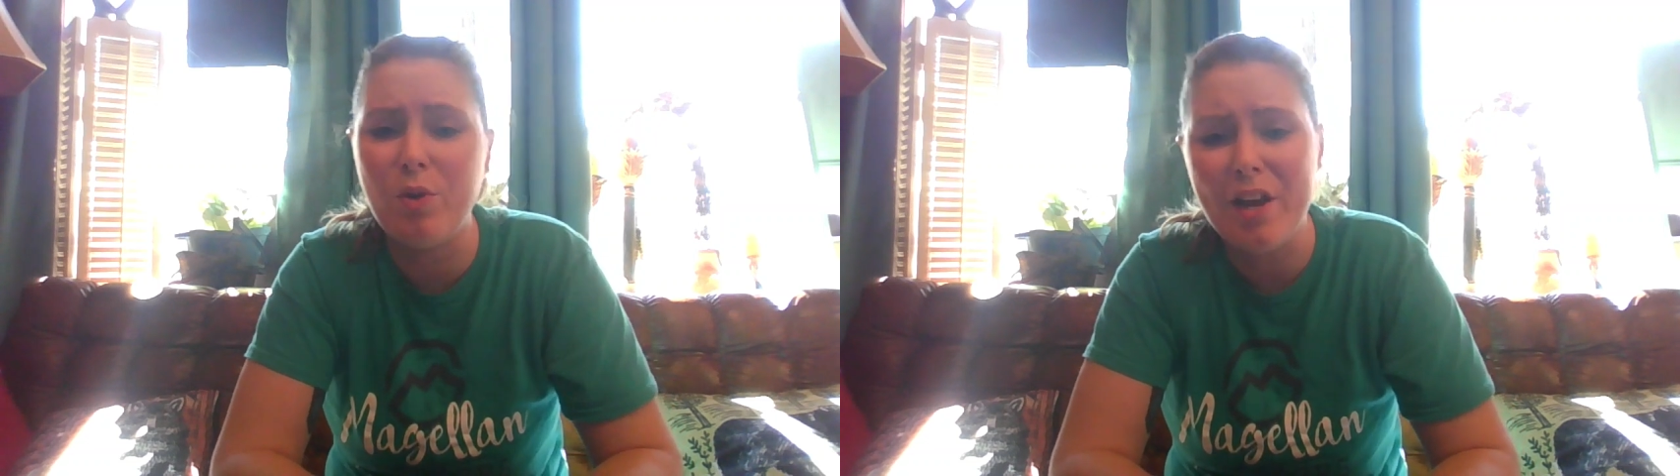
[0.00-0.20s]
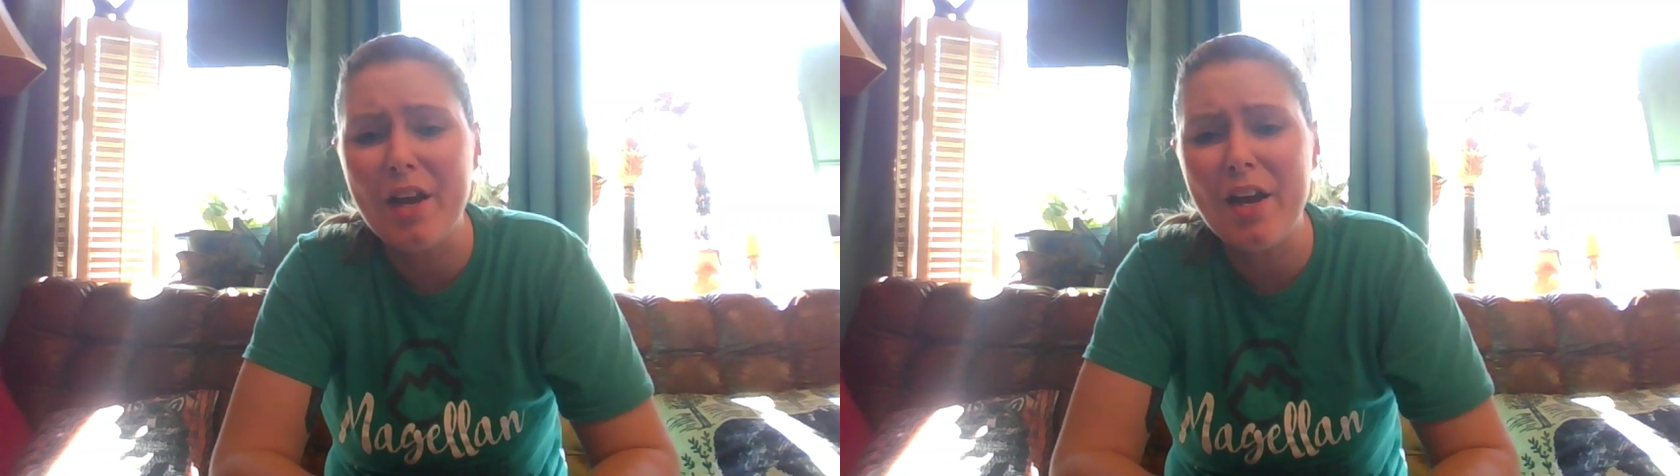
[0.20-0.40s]

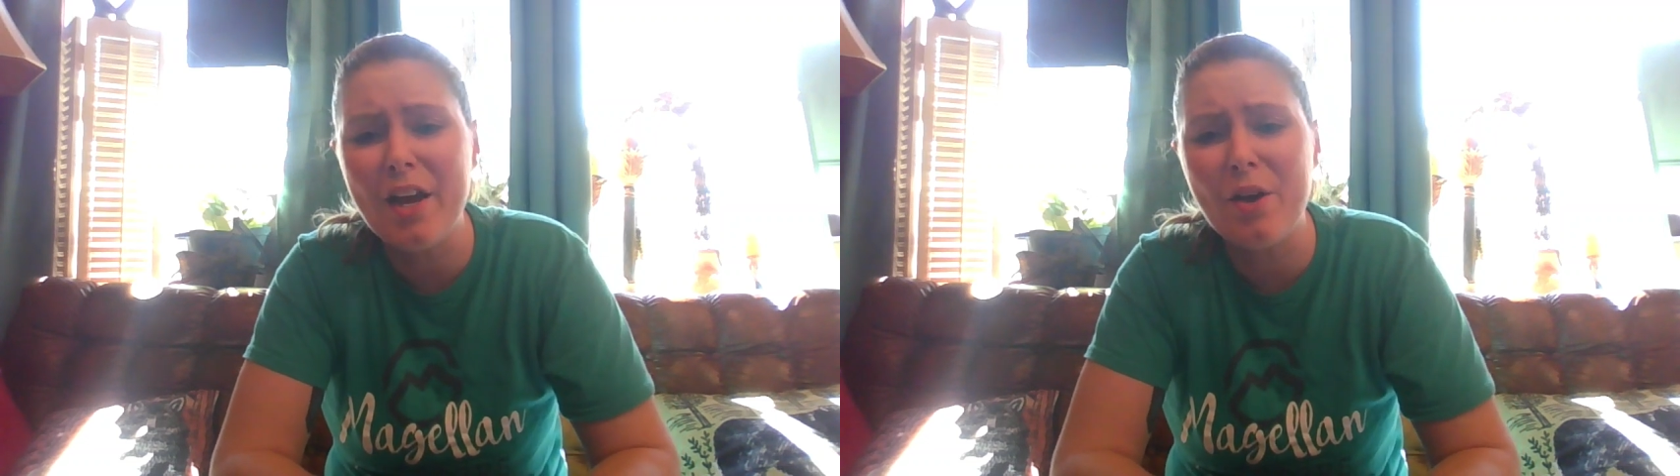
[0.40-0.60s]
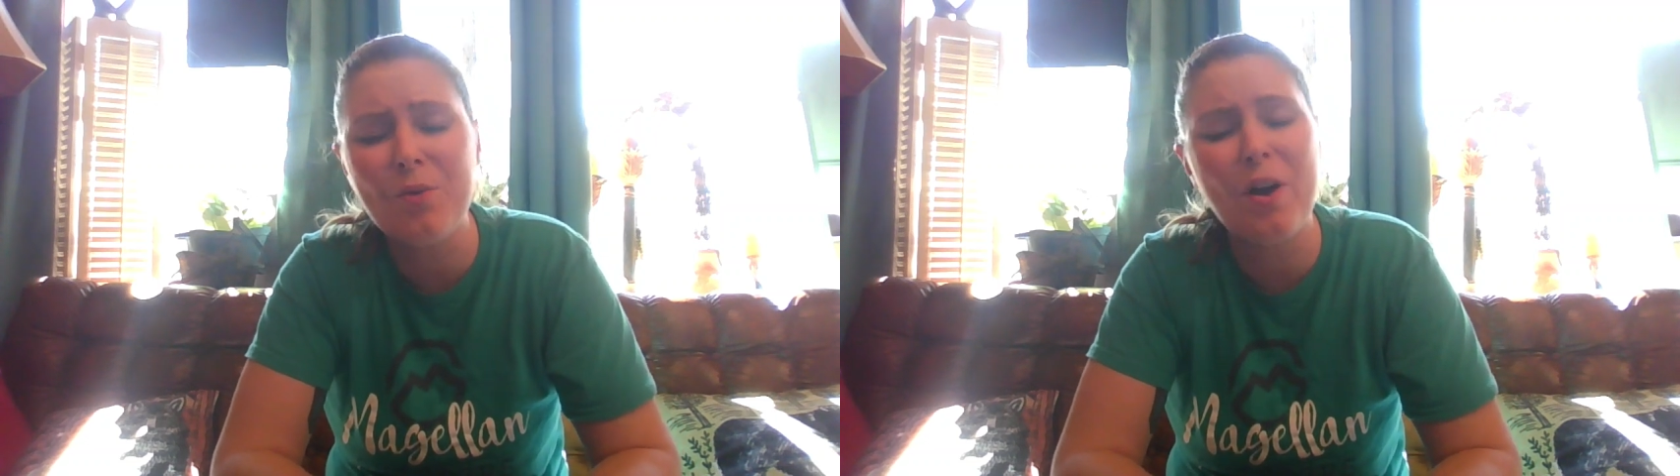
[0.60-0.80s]

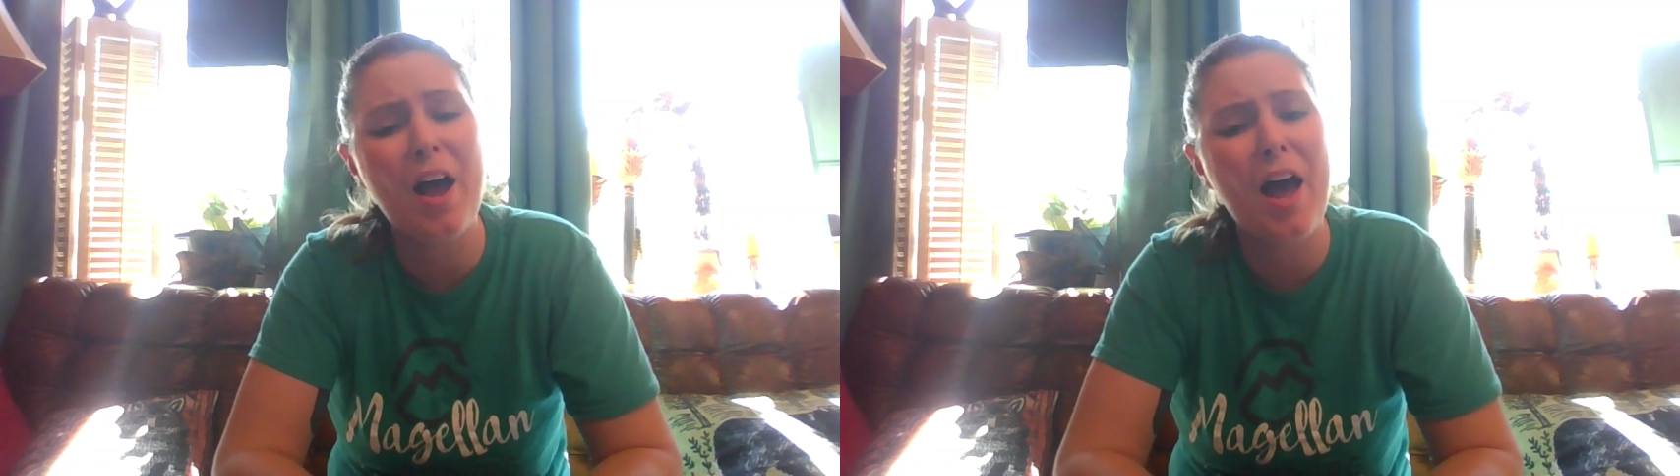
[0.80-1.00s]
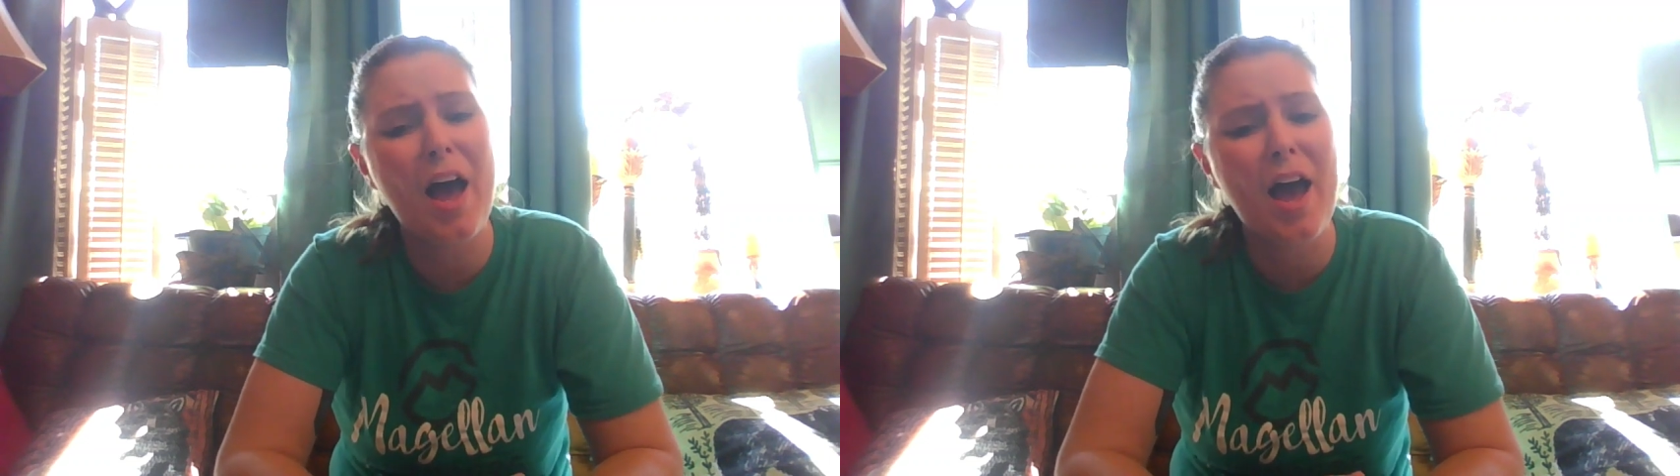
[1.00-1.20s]

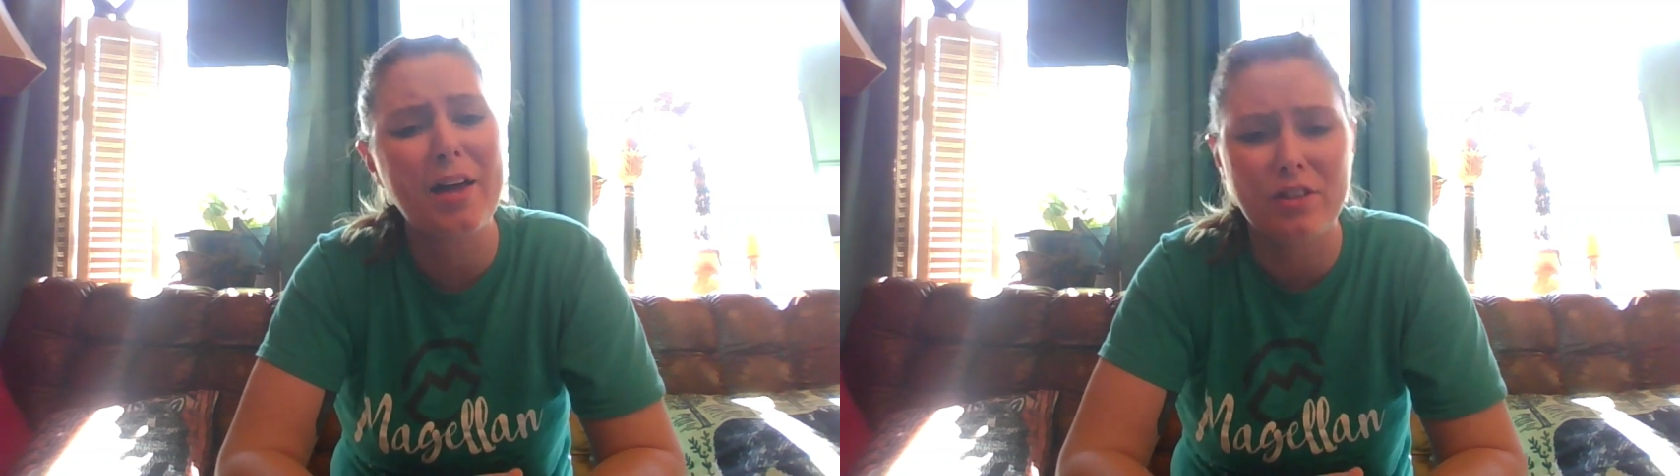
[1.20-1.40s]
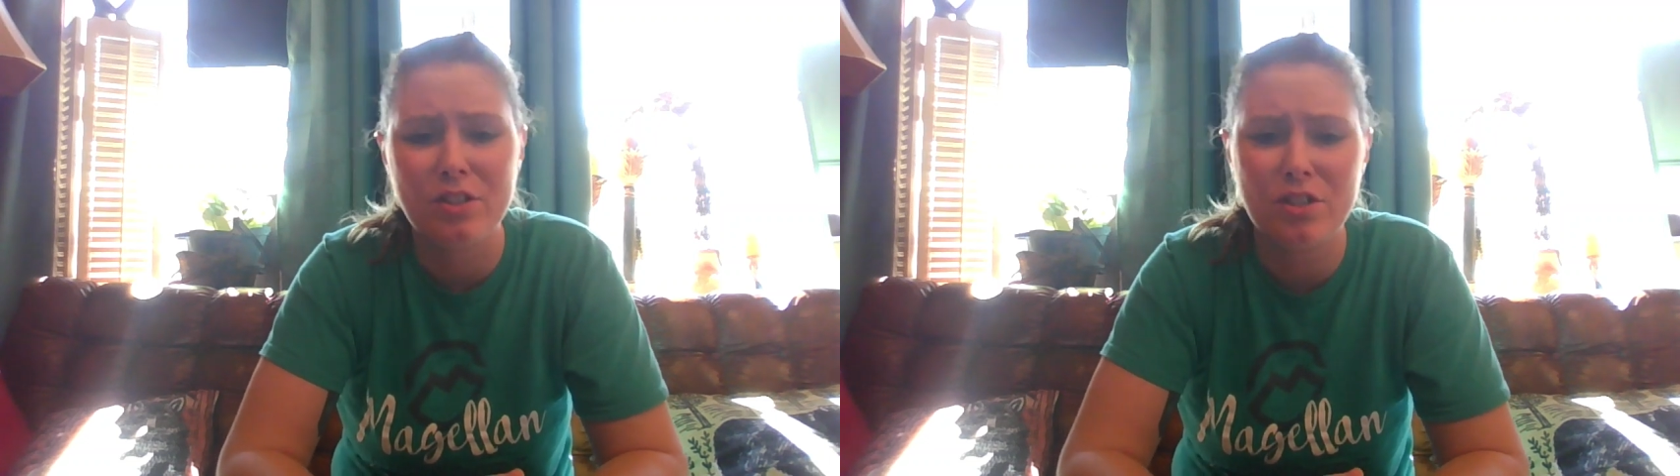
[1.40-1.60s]

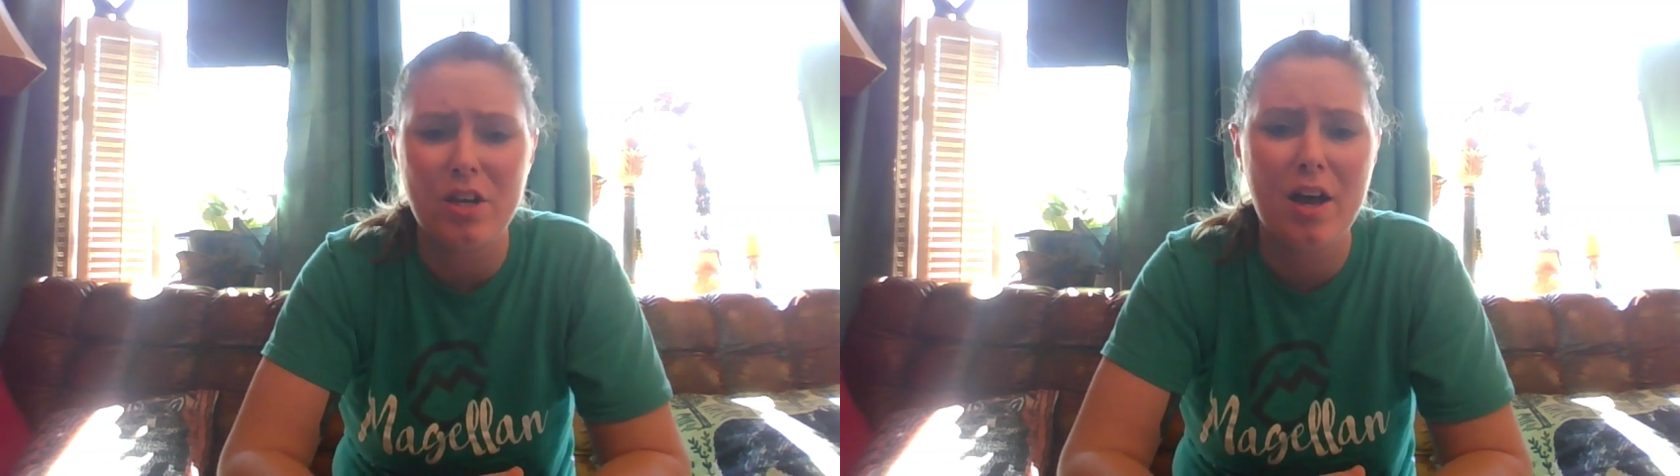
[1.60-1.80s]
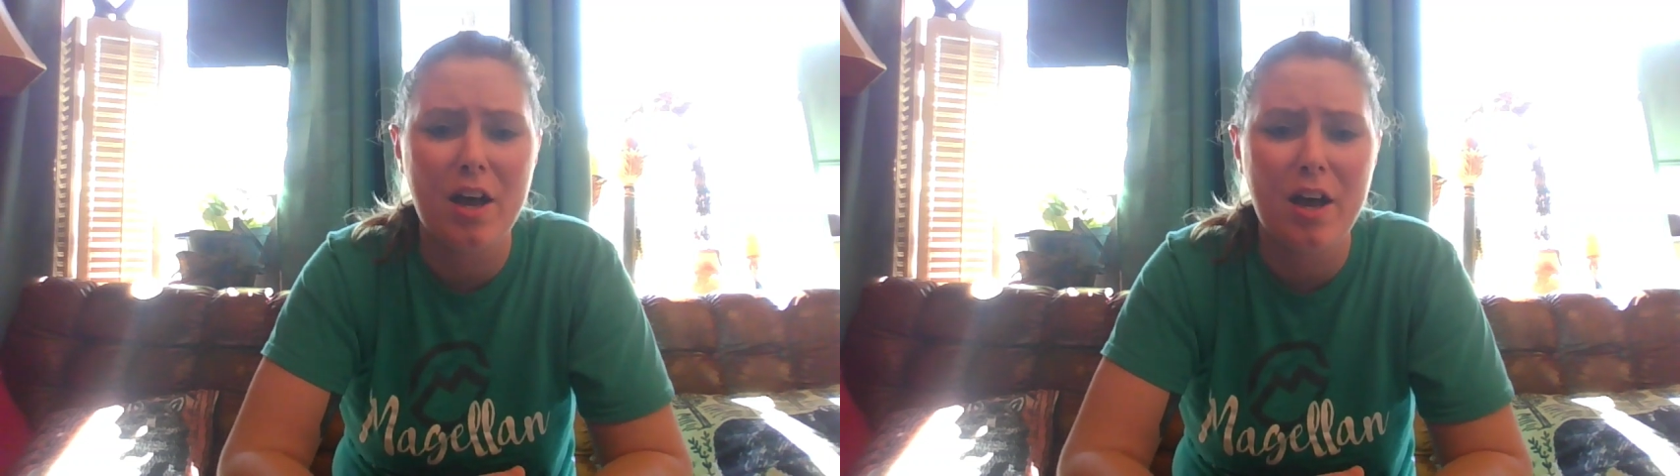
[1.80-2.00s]
rewrite the
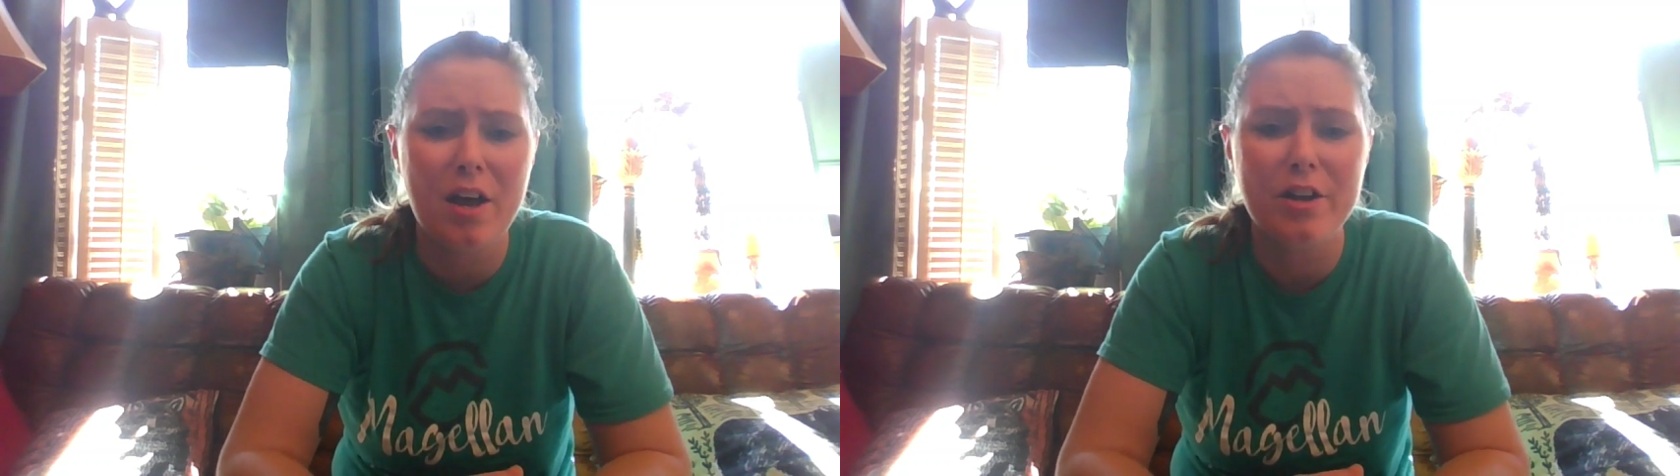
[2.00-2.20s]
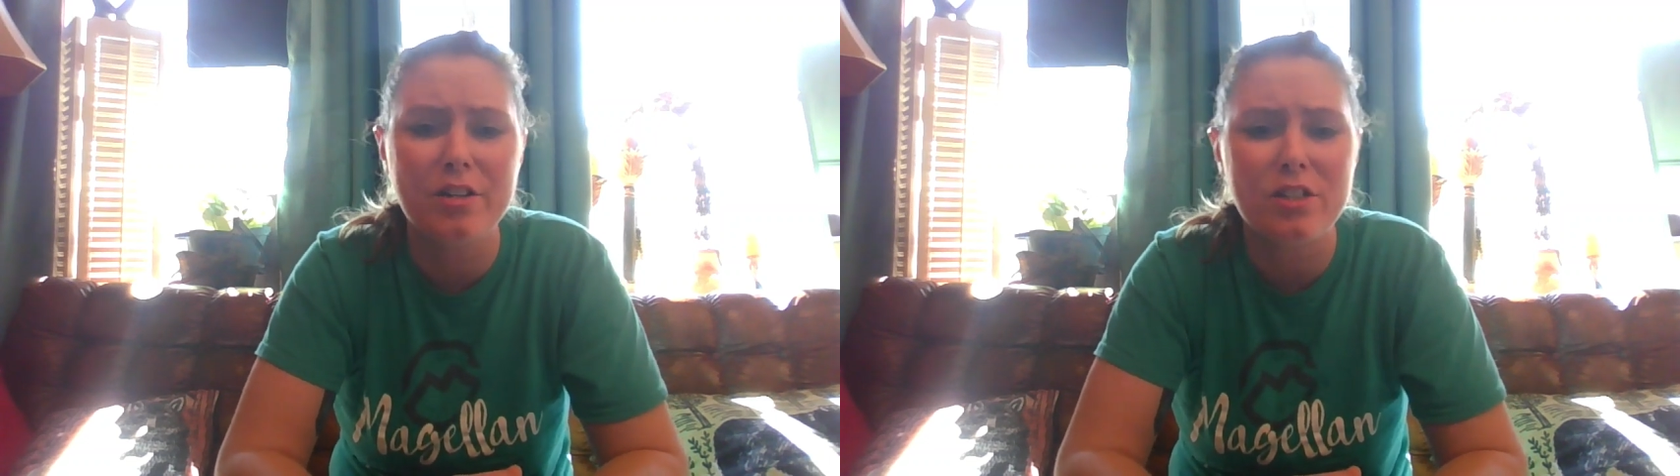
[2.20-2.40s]

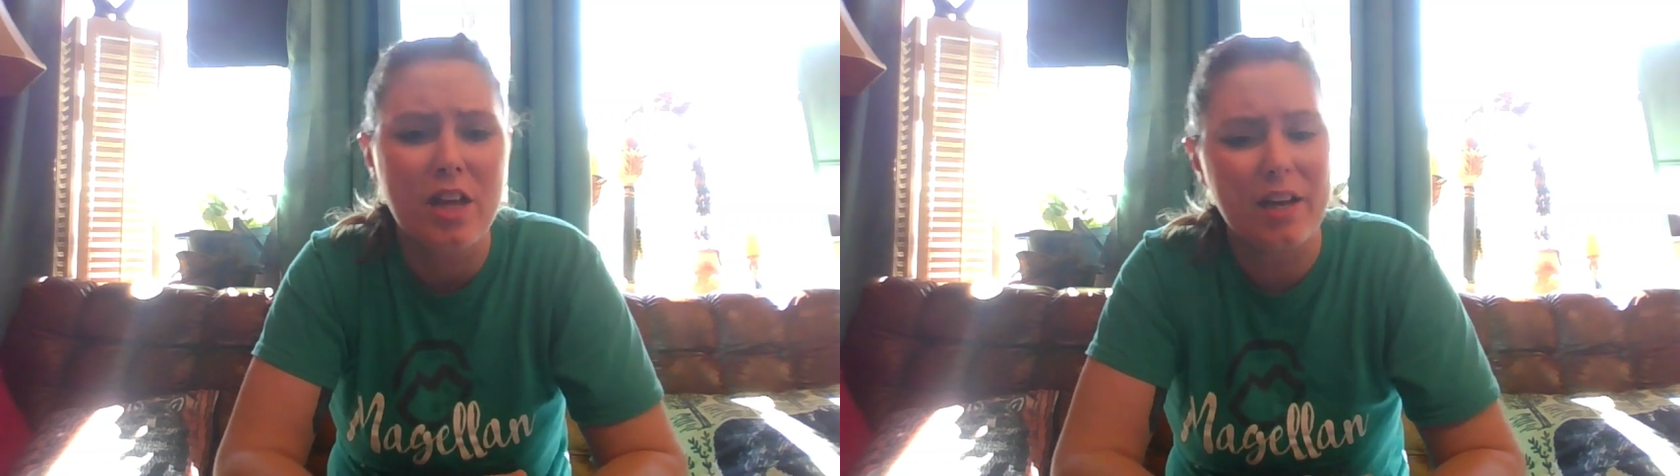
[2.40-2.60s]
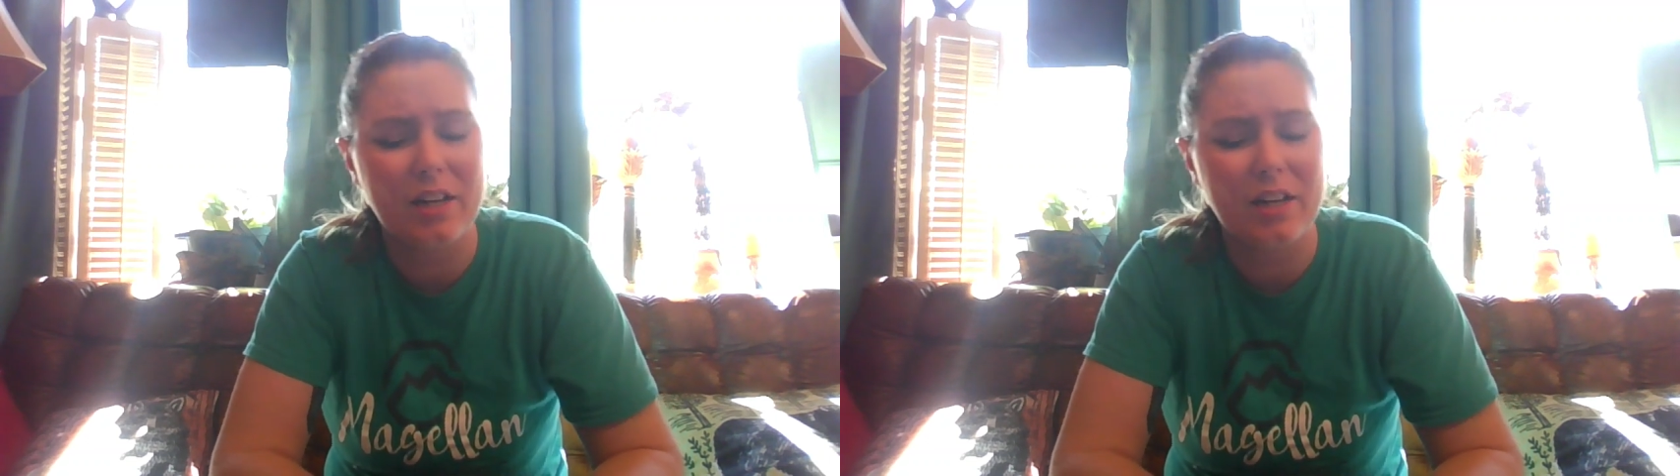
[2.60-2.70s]
stars,